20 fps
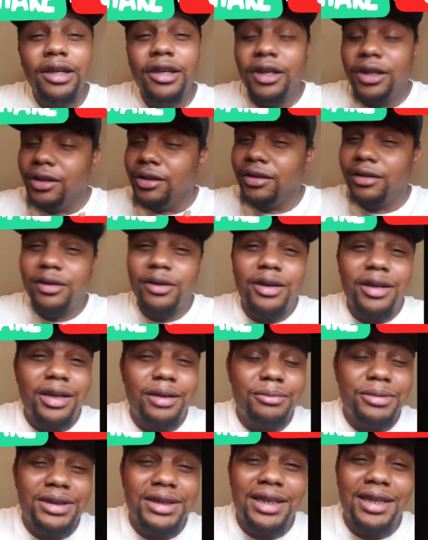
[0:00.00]
You know what I'm
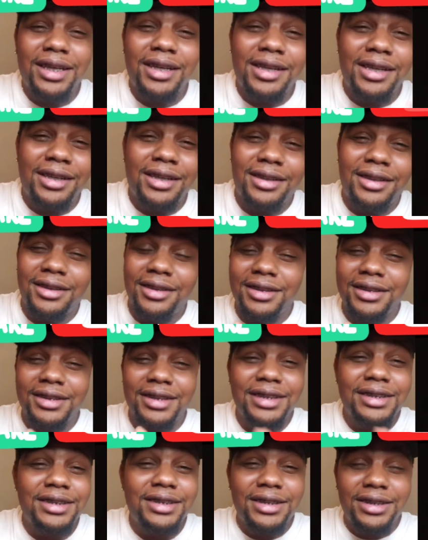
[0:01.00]
saying? And
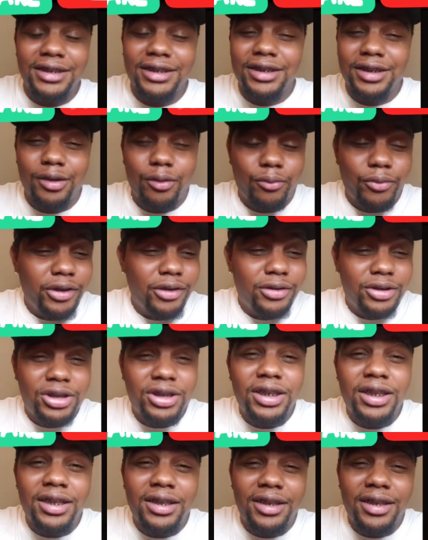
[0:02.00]
this is just some real
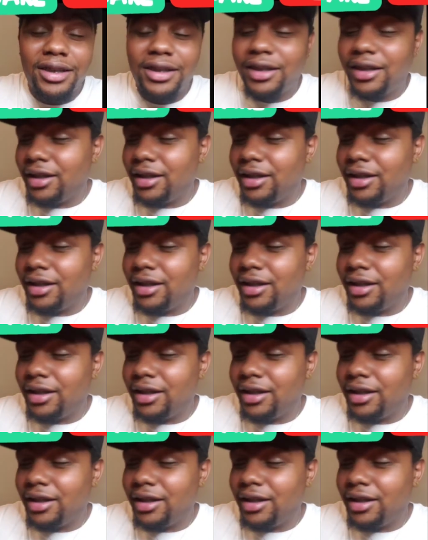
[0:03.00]
shit, nigga.